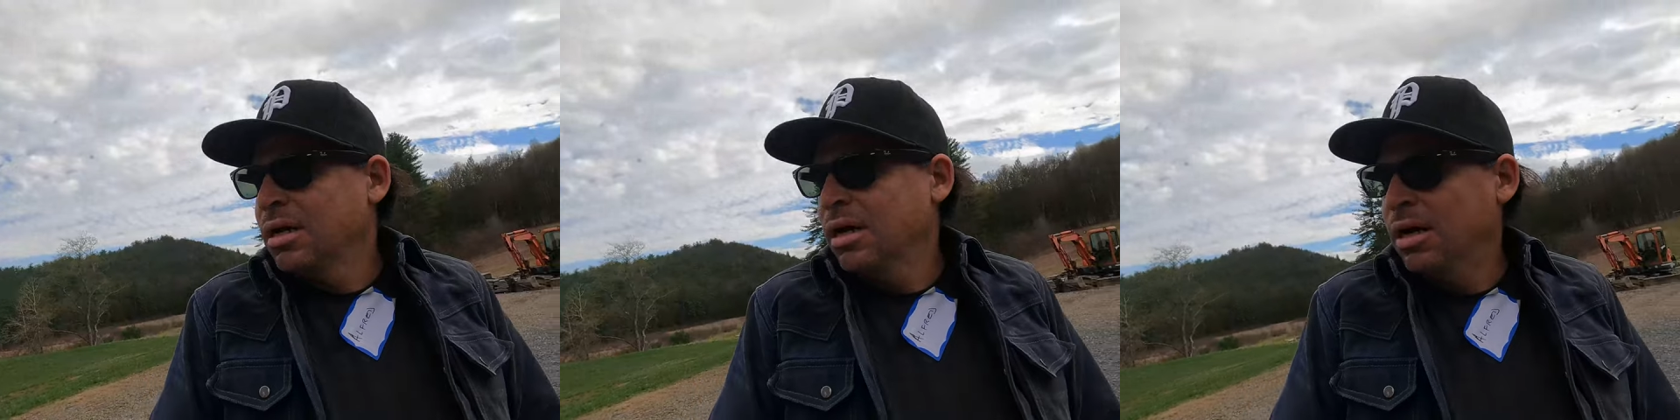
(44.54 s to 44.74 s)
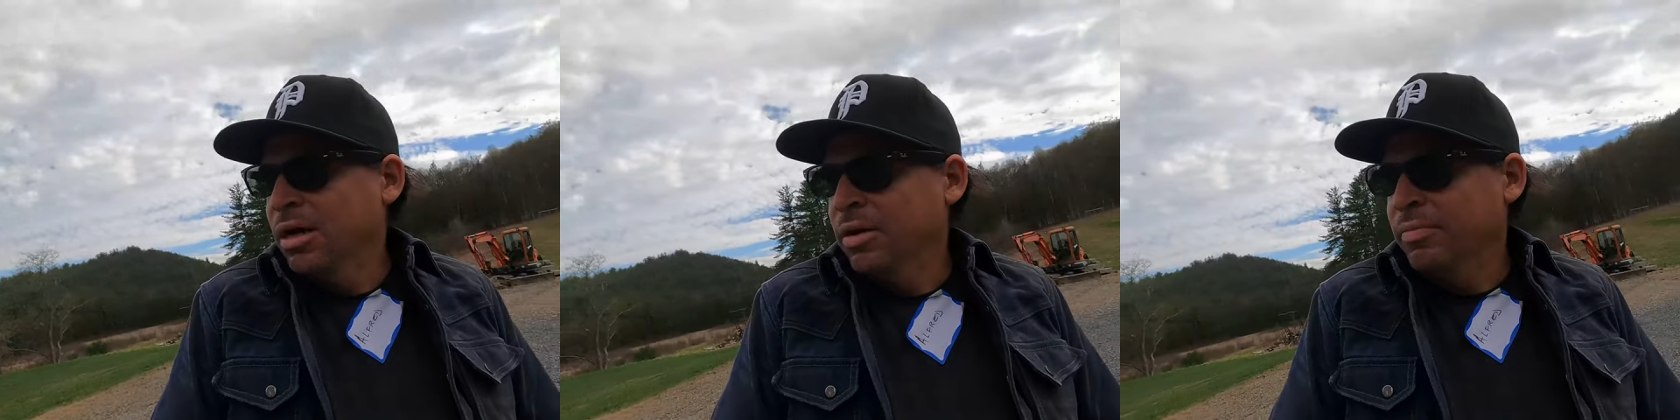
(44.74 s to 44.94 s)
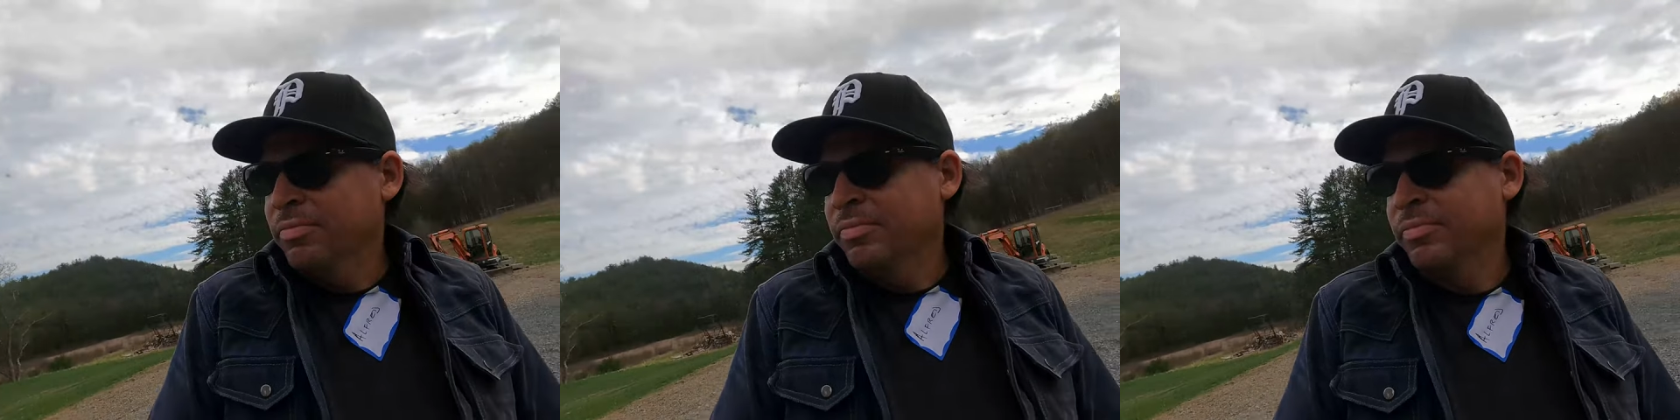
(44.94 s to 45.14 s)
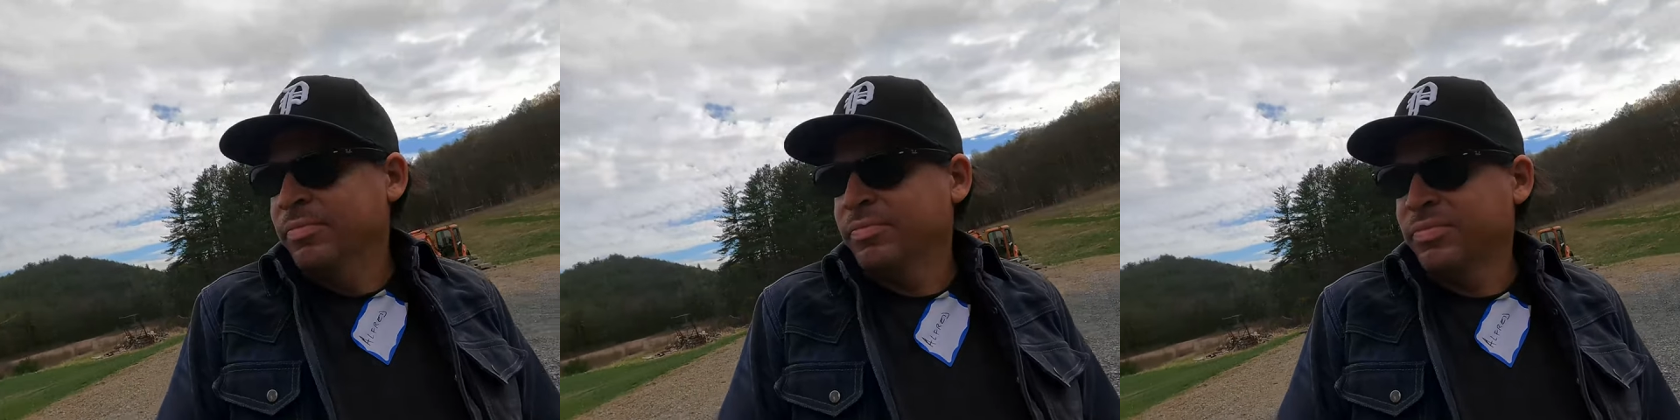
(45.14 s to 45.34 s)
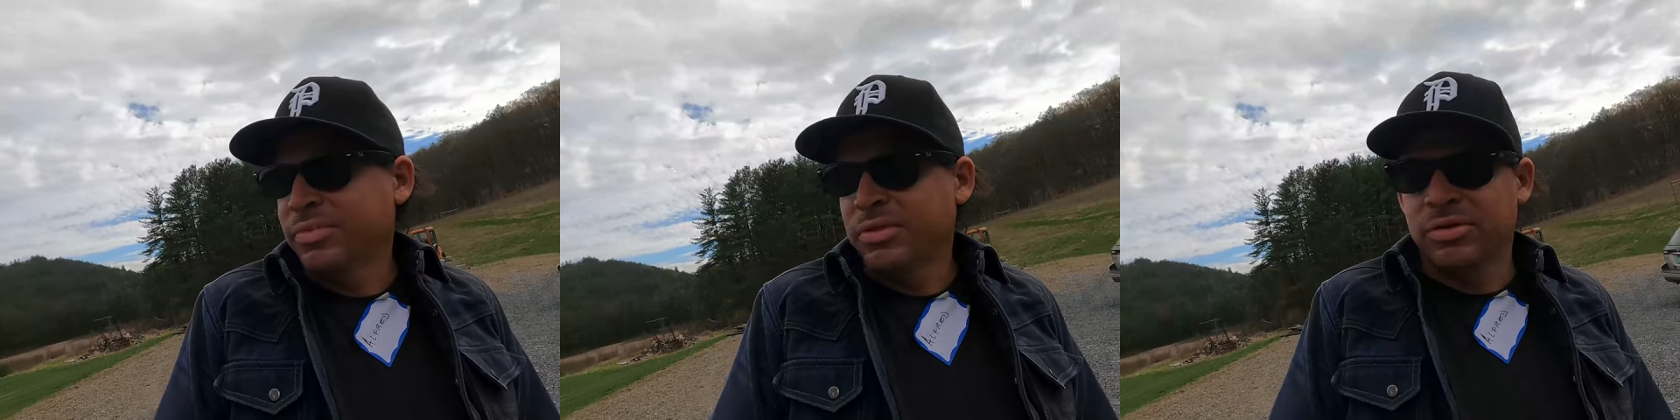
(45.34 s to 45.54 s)
um,
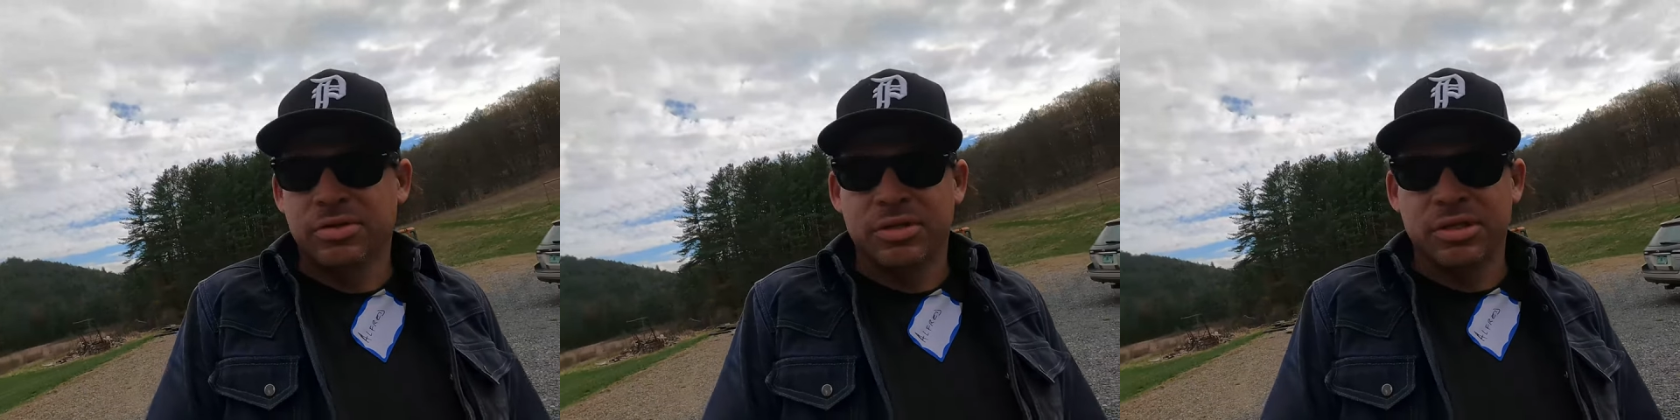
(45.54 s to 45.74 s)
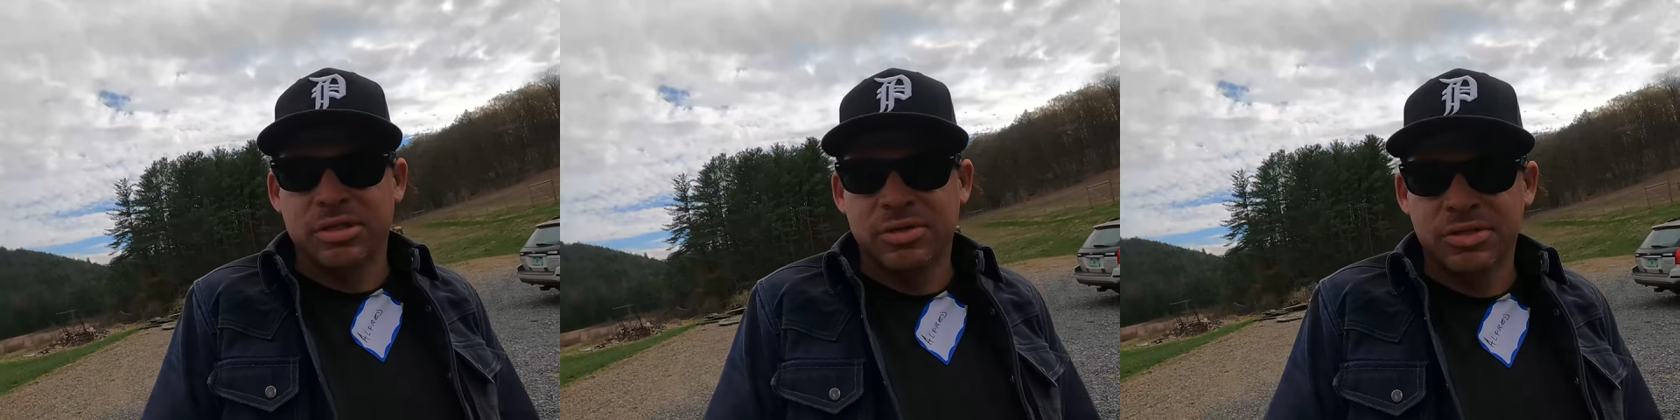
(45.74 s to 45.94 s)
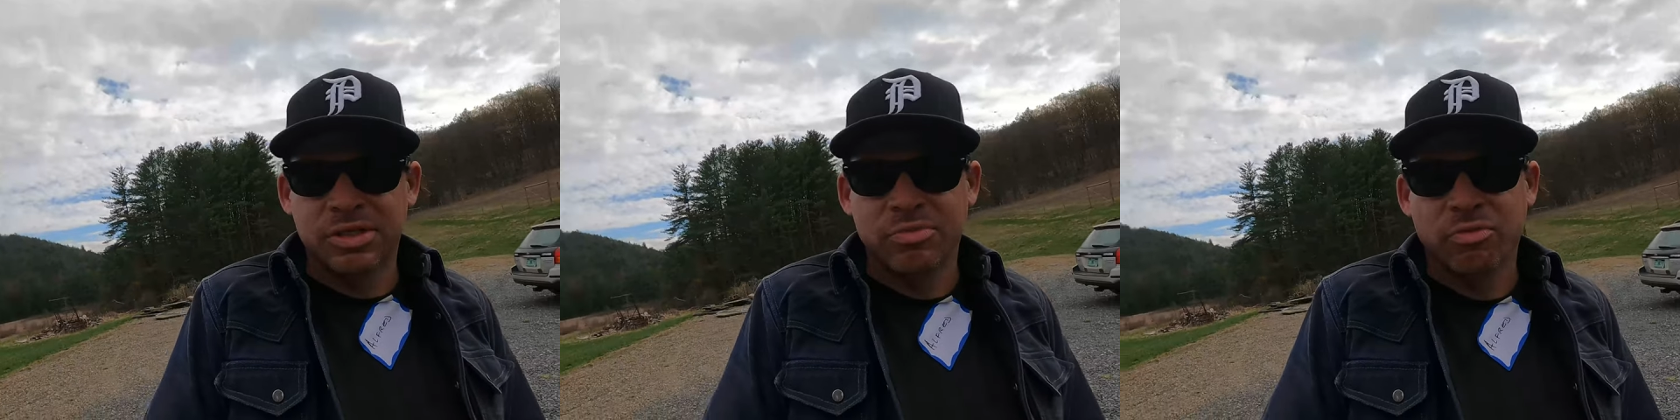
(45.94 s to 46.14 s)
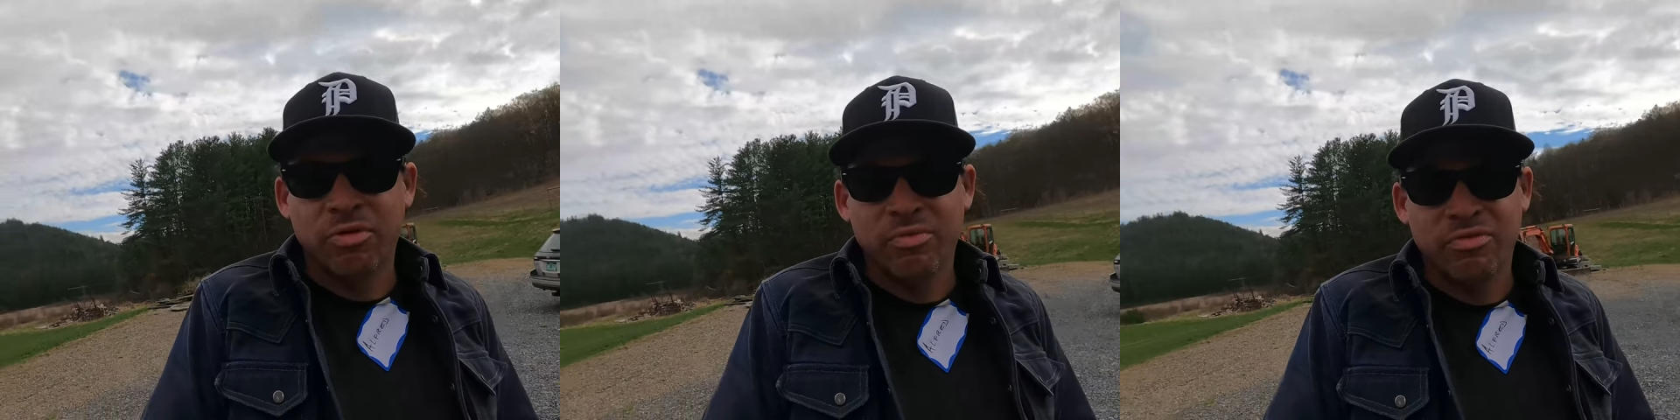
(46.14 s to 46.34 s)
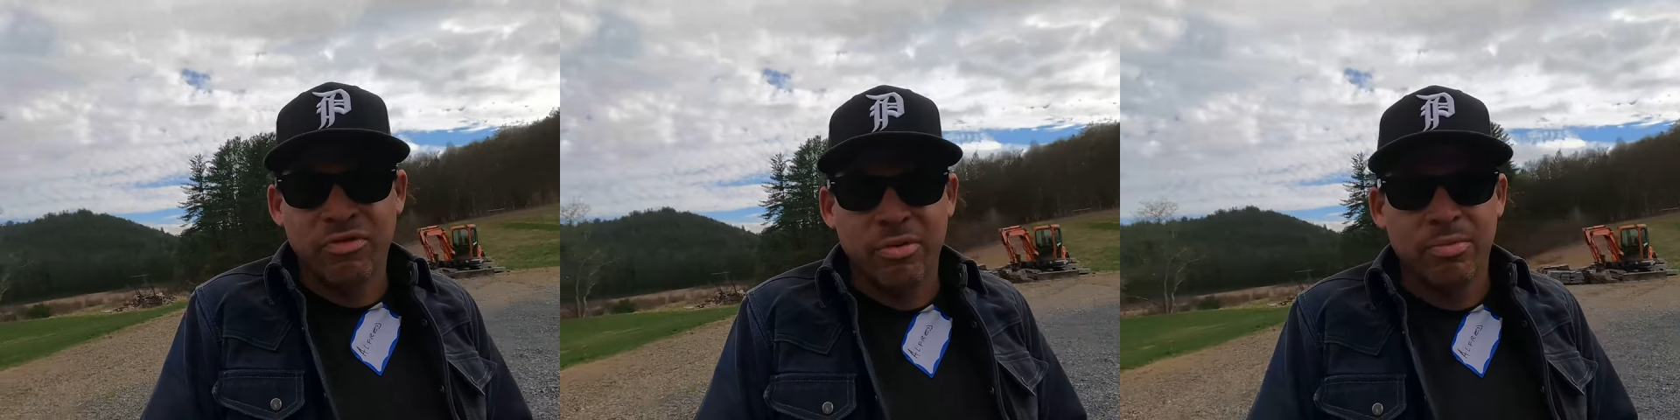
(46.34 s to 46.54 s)
there's, there's some
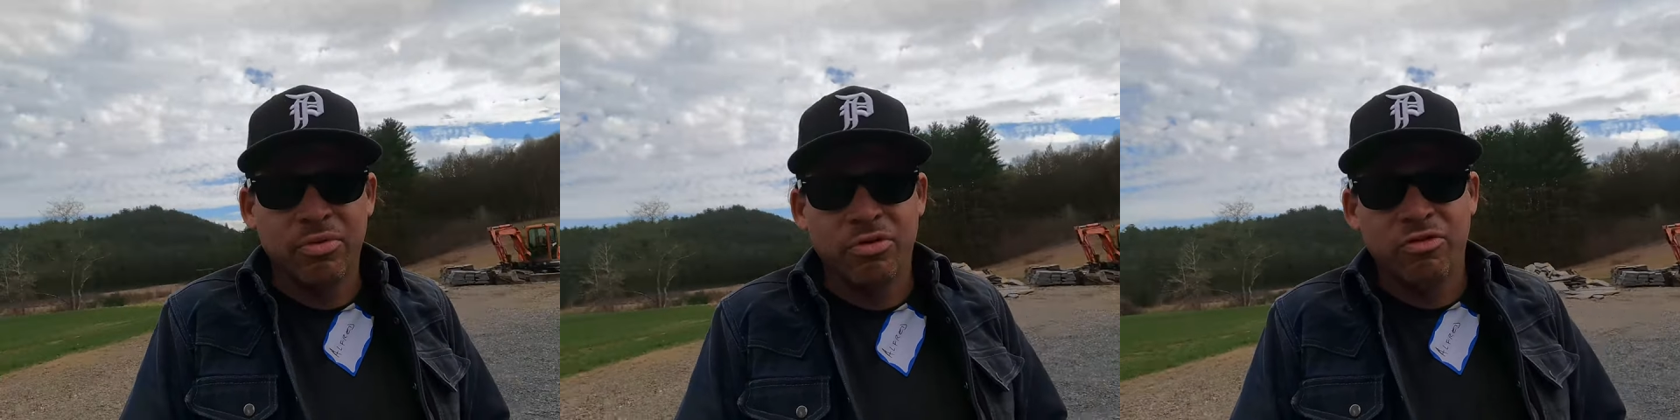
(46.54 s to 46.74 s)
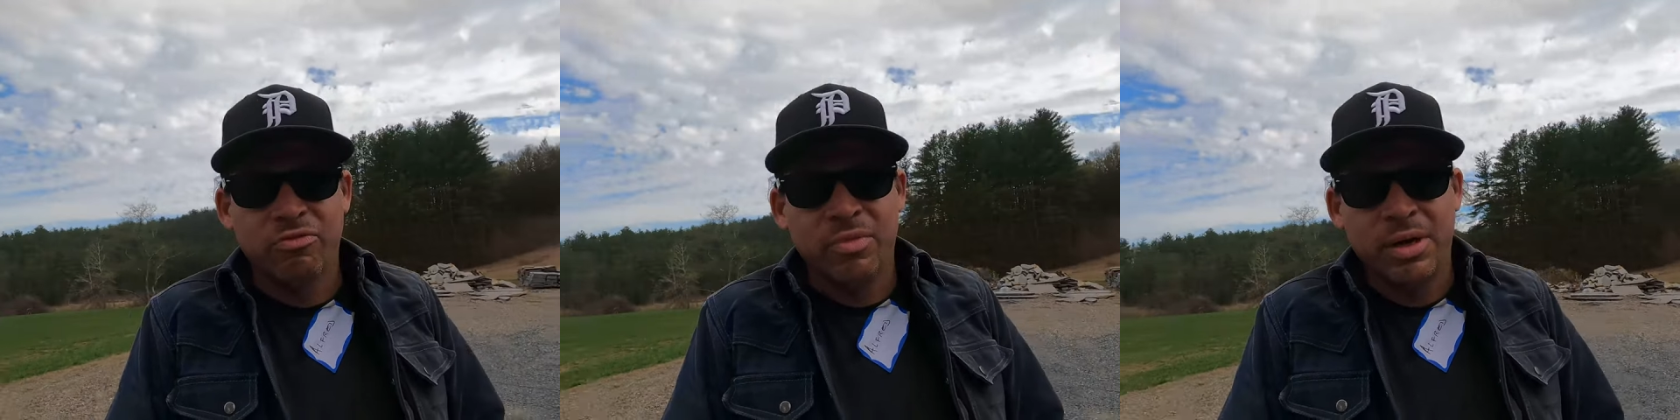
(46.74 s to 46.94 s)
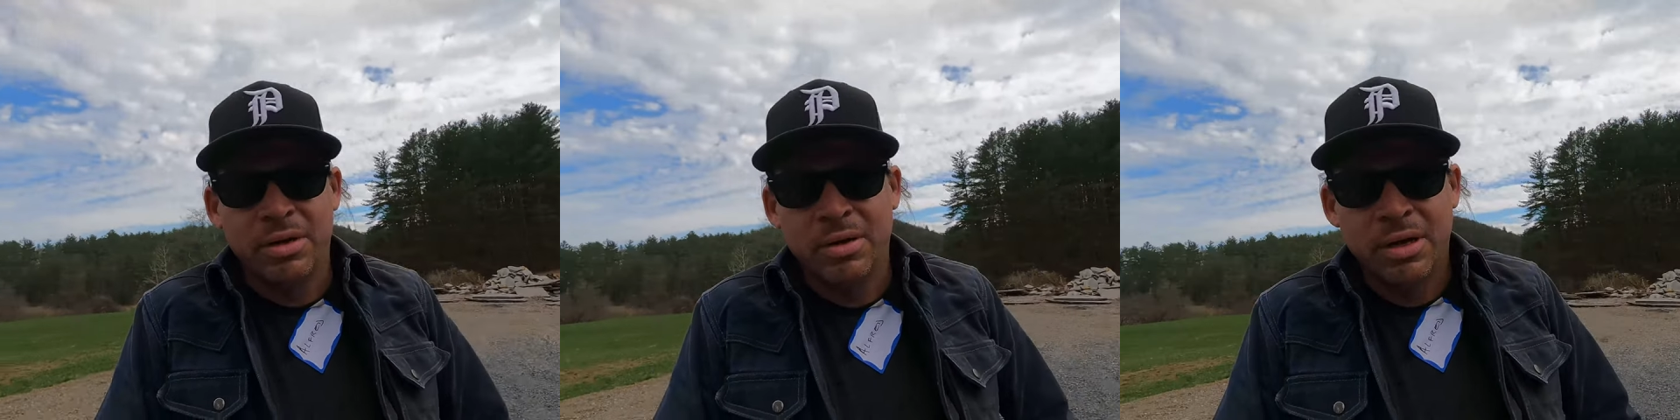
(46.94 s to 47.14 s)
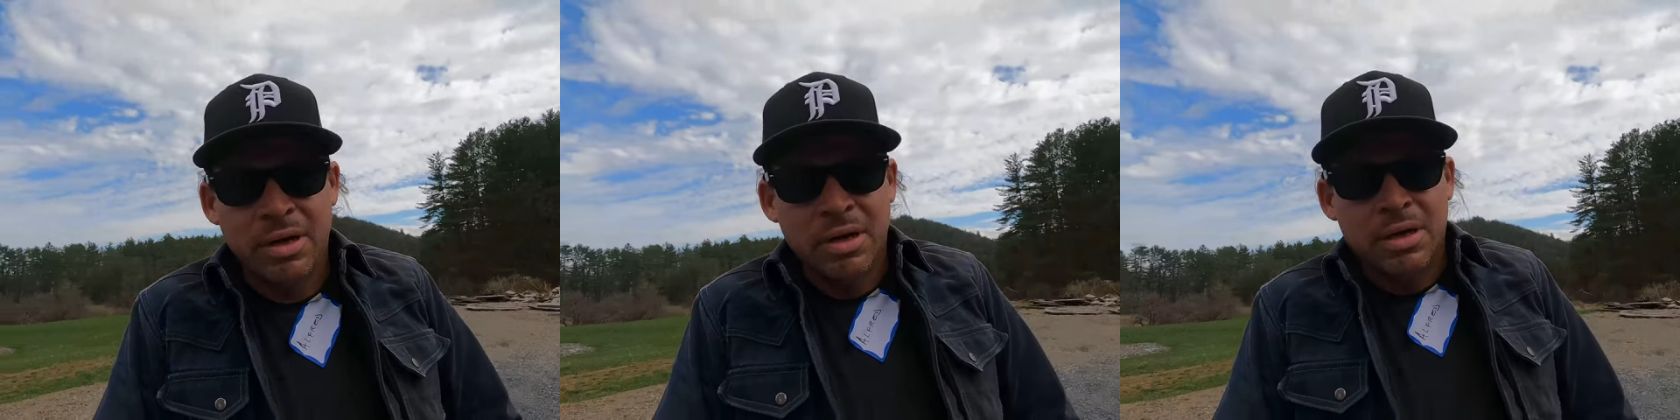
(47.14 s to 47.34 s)
room for improvement